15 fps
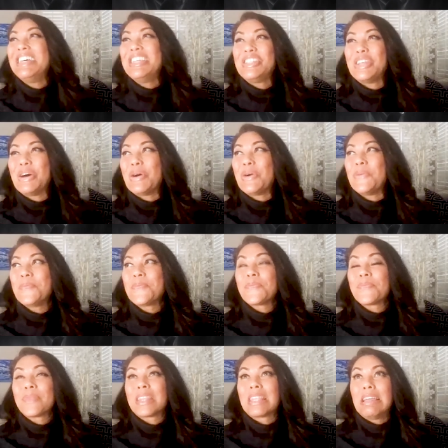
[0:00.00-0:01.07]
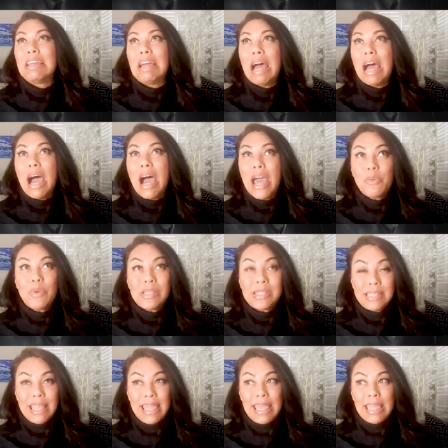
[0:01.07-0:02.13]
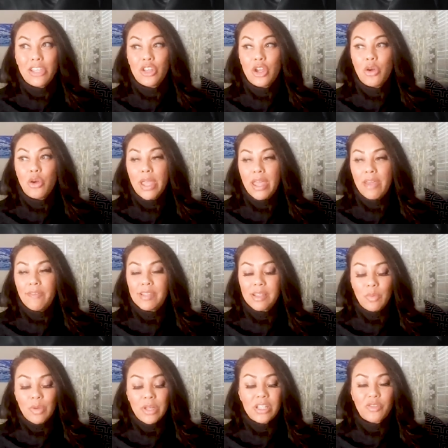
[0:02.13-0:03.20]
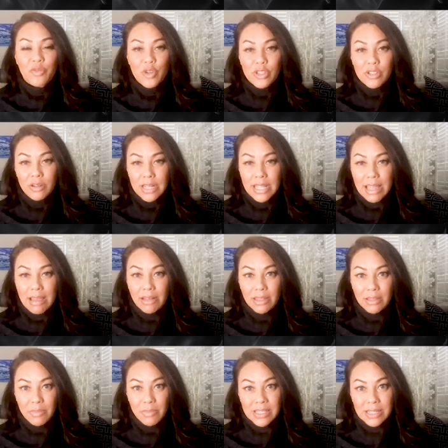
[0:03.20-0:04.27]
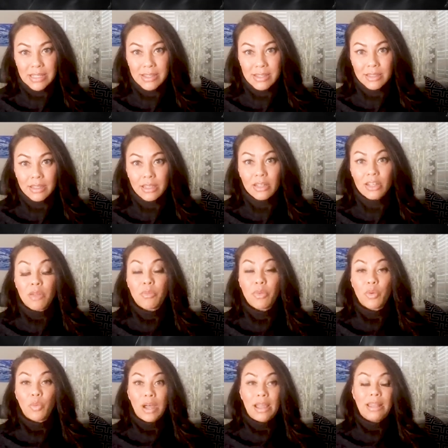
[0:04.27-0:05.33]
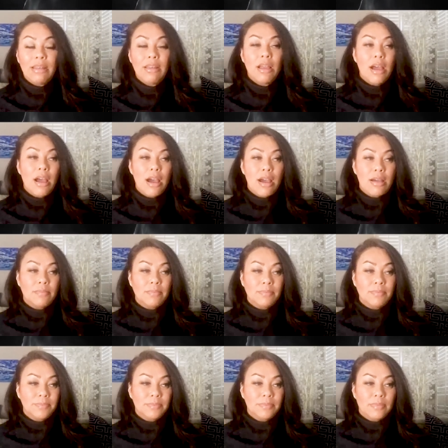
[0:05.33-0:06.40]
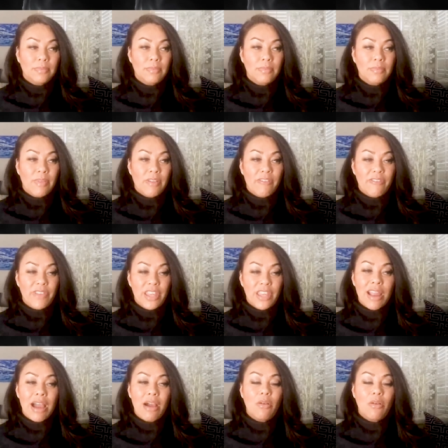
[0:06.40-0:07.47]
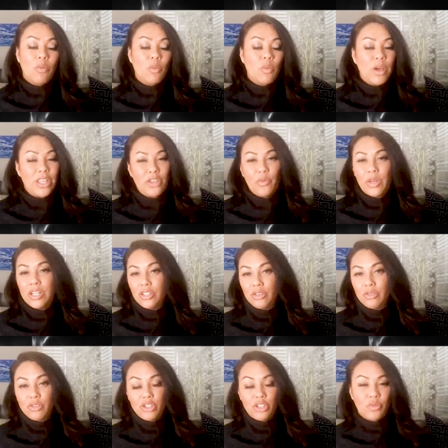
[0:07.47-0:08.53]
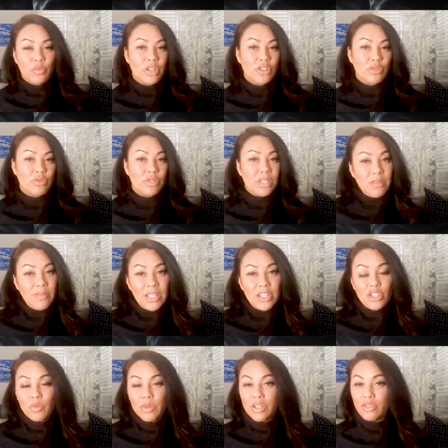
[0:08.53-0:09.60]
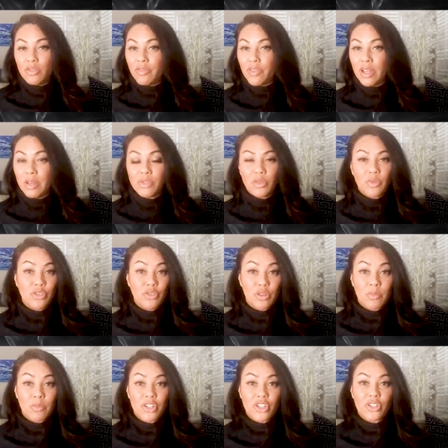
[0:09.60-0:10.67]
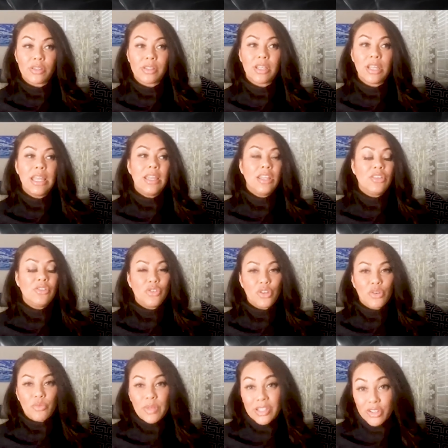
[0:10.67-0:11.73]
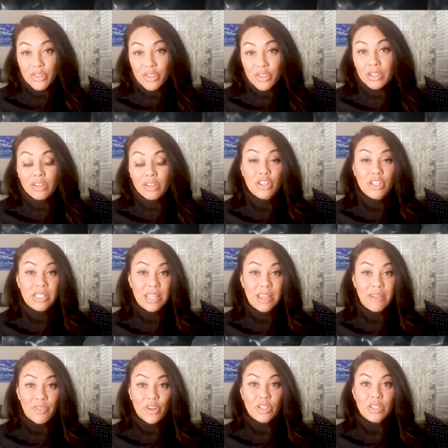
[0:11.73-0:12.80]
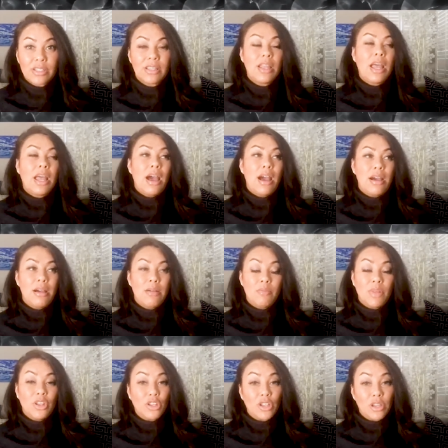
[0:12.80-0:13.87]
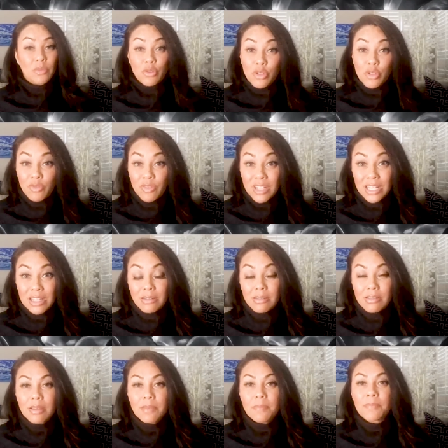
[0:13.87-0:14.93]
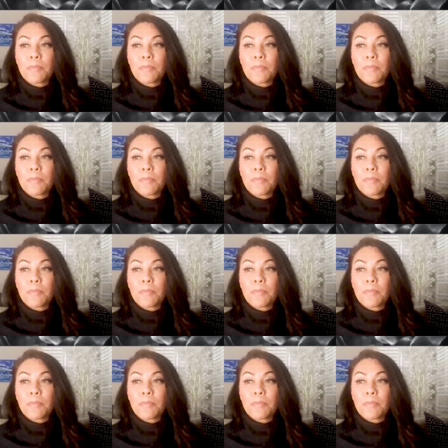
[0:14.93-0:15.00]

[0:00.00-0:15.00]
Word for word: so I would say, you know, if someone is first starting out in the business, number one, um, figure out what you want to do. Do you want to do TV? Do you want to do film? Do you want to do commercials? Do your research. Look into that first. Um, look up YouTube videos.